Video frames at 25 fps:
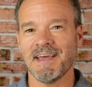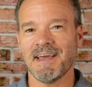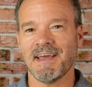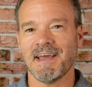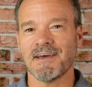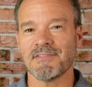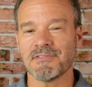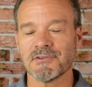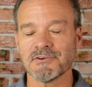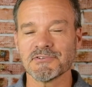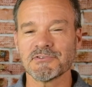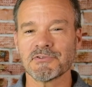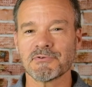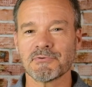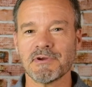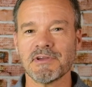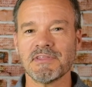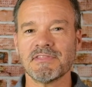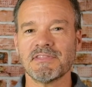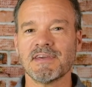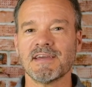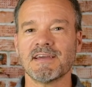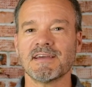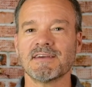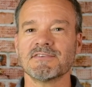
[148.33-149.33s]
And those 3
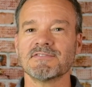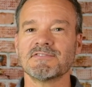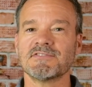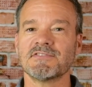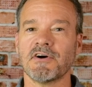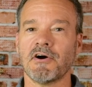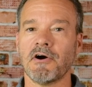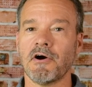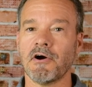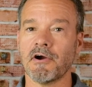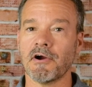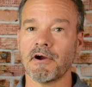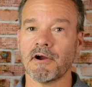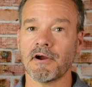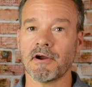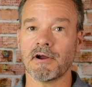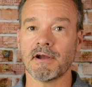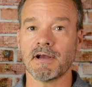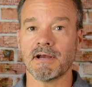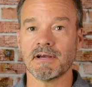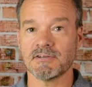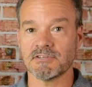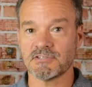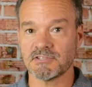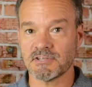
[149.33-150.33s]
things
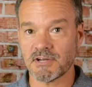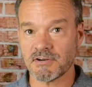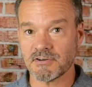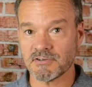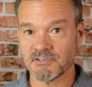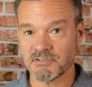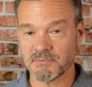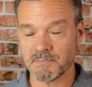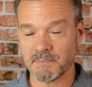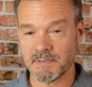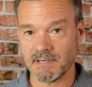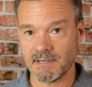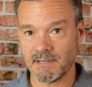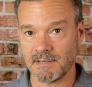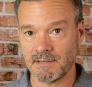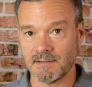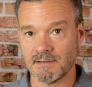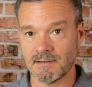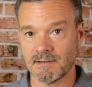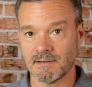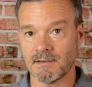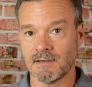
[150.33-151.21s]
are shutter speed,